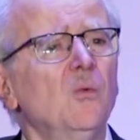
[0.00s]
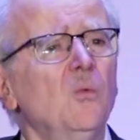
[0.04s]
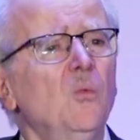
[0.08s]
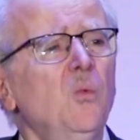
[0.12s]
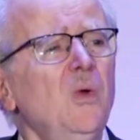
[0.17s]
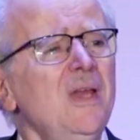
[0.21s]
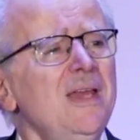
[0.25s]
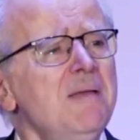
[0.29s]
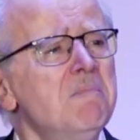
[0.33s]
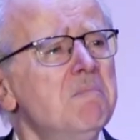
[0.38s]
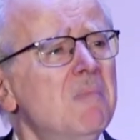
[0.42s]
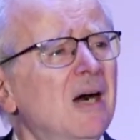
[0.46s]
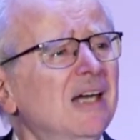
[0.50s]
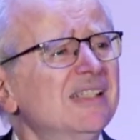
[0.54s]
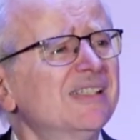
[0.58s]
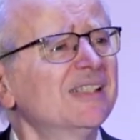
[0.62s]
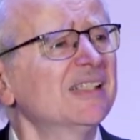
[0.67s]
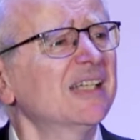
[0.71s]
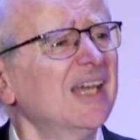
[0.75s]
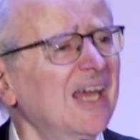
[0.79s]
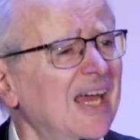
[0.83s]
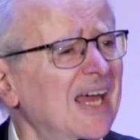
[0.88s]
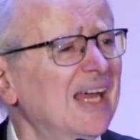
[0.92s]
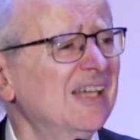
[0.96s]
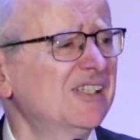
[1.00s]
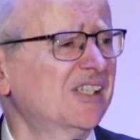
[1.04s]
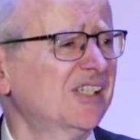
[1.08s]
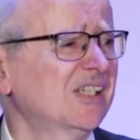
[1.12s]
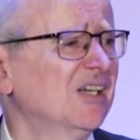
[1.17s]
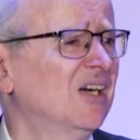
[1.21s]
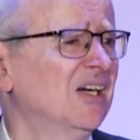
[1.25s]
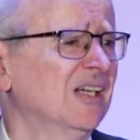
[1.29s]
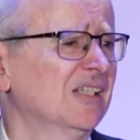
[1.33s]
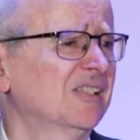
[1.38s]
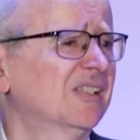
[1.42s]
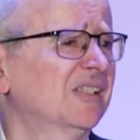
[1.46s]
We must ask
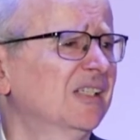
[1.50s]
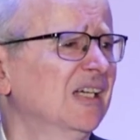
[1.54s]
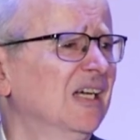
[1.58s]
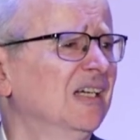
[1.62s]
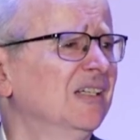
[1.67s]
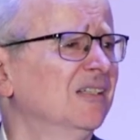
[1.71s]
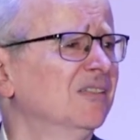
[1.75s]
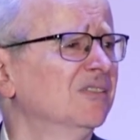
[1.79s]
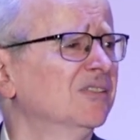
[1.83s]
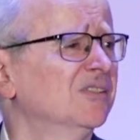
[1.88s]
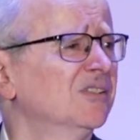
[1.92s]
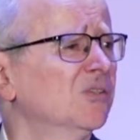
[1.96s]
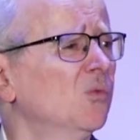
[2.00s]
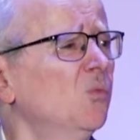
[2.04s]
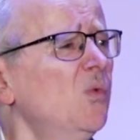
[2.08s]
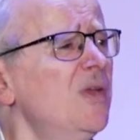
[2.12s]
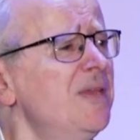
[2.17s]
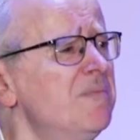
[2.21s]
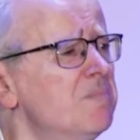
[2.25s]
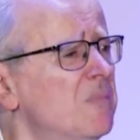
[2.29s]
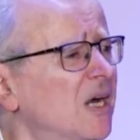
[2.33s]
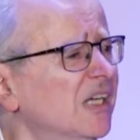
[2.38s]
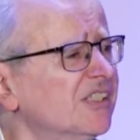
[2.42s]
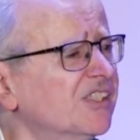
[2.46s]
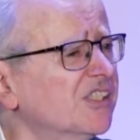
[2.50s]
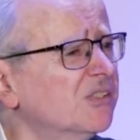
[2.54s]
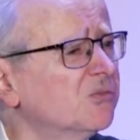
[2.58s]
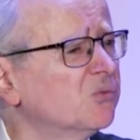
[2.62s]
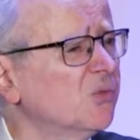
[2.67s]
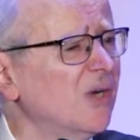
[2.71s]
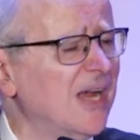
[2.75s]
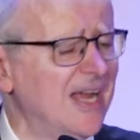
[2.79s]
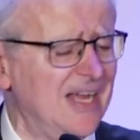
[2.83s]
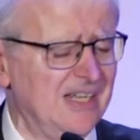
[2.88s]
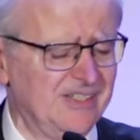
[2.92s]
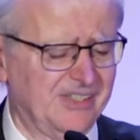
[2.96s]
ourselves, we must
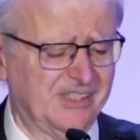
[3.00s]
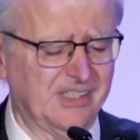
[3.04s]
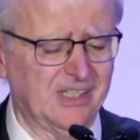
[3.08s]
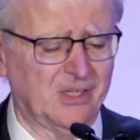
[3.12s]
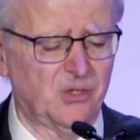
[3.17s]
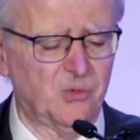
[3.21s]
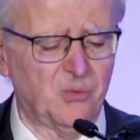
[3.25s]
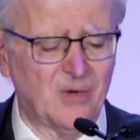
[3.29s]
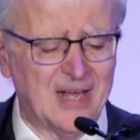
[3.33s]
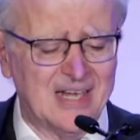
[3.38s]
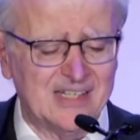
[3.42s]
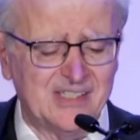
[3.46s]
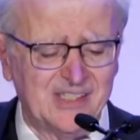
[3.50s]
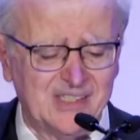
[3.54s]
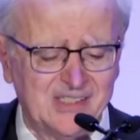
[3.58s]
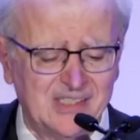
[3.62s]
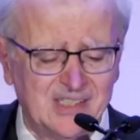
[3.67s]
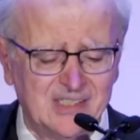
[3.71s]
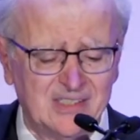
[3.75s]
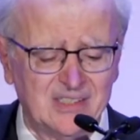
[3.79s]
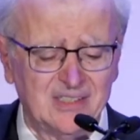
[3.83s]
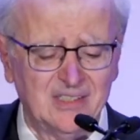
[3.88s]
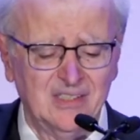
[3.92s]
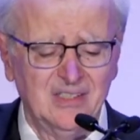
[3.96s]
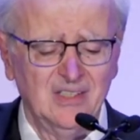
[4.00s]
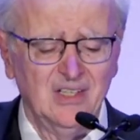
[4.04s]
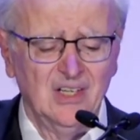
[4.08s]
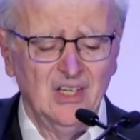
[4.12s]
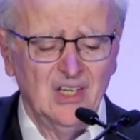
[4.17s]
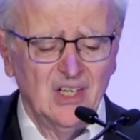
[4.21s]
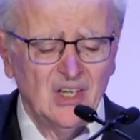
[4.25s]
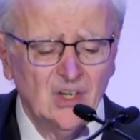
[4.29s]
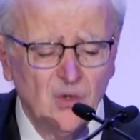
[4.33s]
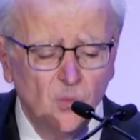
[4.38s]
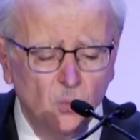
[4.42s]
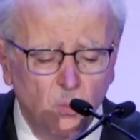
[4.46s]
raise the question,
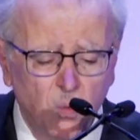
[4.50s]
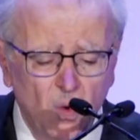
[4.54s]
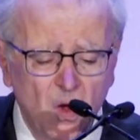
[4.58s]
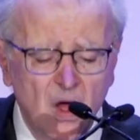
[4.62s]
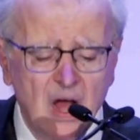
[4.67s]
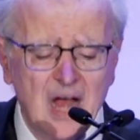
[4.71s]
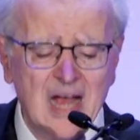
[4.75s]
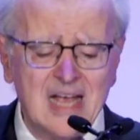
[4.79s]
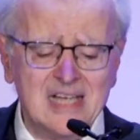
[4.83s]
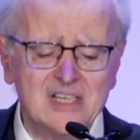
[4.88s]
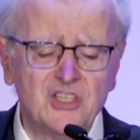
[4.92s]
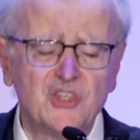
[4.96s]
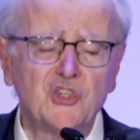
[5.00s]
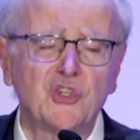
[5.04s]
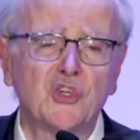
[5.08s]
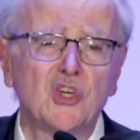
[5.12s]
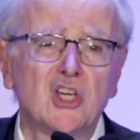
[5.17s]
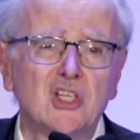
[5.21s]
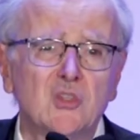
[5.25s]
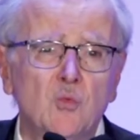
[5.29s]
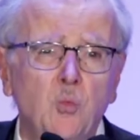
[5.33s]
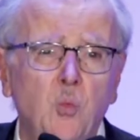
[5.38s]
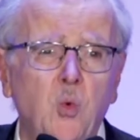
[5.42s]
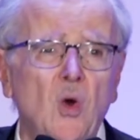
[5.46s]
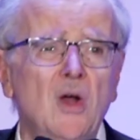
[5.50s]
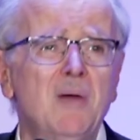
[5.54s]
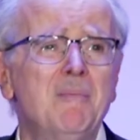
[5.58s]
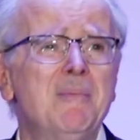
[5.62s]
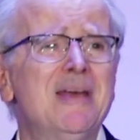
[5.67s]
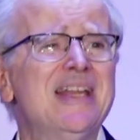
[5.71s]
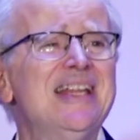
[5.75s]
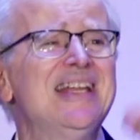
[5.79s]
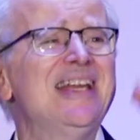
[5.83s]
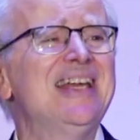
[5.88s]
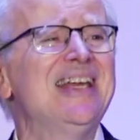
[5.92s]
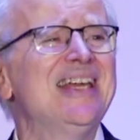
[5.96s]
why should
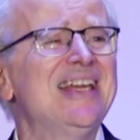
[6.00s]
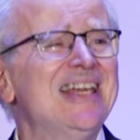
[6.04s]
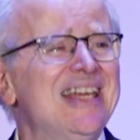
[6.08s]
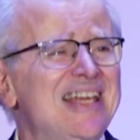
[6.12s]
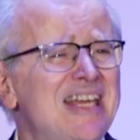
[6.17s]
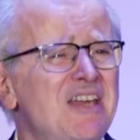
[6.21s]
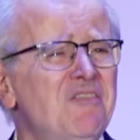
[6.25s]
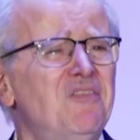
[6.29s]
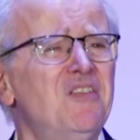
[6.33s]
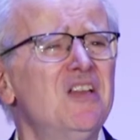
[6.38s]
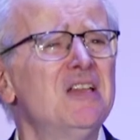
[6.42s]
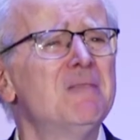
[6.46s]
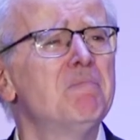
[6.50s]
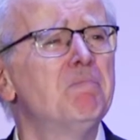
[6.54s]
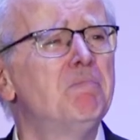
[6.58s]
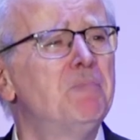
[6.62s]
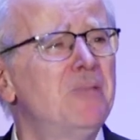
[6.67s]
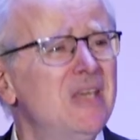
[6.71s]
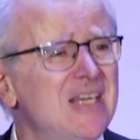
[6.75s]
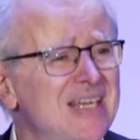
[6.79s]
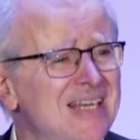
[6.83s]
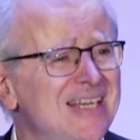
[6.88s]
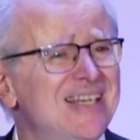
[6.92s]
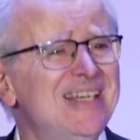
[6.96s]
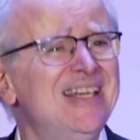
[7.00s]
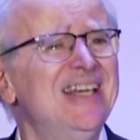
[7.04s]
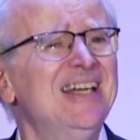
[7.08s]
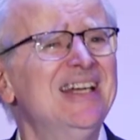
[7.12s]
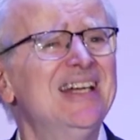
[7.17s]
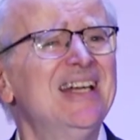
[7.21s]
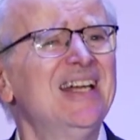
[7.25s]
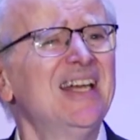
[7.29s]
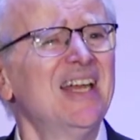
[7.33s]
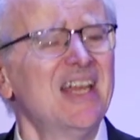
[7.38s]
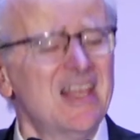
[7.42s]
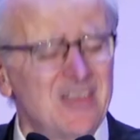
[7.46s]
women even be
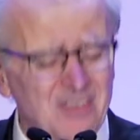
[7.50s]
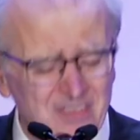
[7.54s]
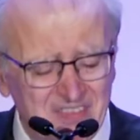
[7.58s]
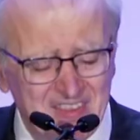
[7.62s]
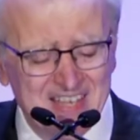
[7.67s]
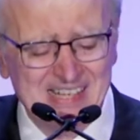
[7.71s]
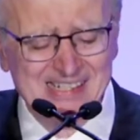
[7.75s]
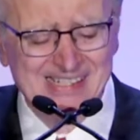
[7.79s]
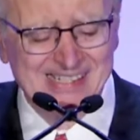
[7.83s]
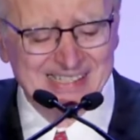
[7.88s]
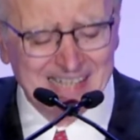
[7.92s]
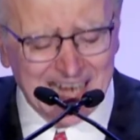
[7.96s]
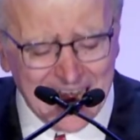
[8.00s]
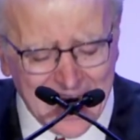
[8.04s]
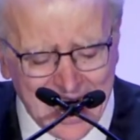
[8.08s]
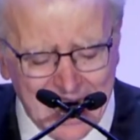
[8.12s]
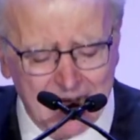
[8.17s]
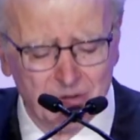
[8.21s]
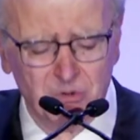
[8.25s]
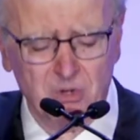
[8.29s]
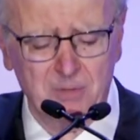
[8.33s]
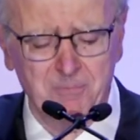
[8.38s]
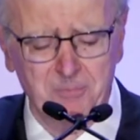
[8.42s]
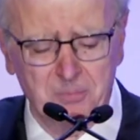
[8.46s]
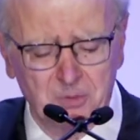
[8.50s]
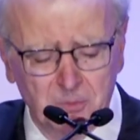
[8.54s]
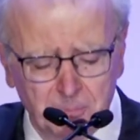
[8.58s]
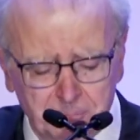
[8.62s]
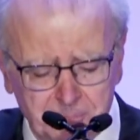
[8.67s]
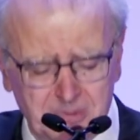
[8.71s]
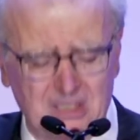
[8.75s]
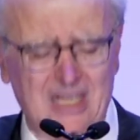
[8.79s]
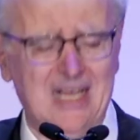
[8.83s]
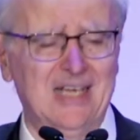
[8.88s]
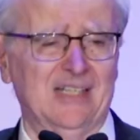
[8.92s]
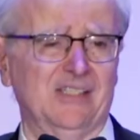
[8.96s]
in this horrible
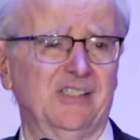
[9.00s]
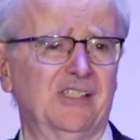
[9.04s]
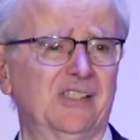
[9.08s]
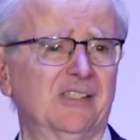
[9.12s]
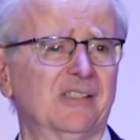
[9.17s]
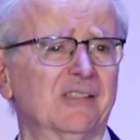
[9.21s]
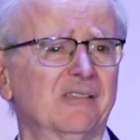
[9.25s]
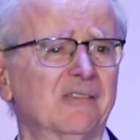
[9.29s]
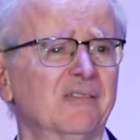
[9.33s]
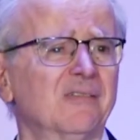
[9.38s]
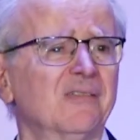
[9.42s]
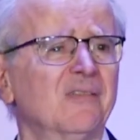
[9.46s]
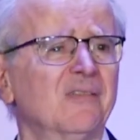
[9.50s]
place?